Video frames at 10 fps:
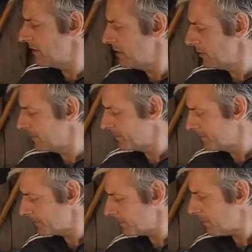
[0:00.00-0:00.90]
to
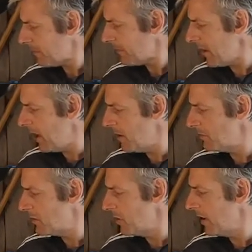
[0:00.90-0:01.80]

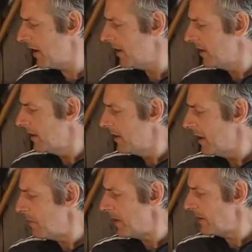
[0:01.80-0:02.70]
do a
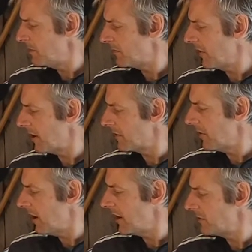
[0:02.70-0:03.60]
medium to fine
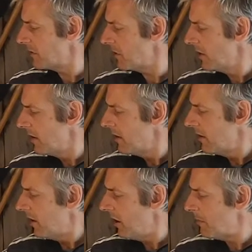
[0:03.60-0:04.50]
grind. So
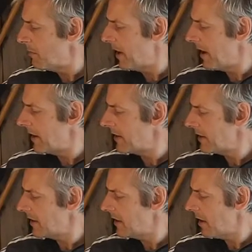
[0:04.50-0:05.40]
on my
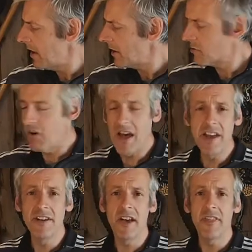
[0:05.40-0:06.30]

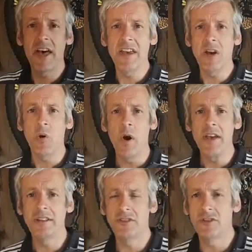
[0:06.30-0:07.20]
grinder, that
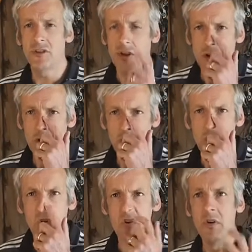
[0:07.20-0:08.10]
equates
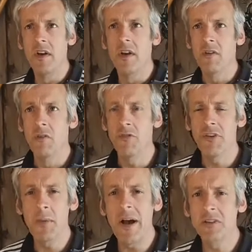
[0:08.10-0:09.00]
to
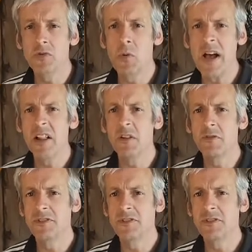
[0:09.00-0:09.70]
roughly about 12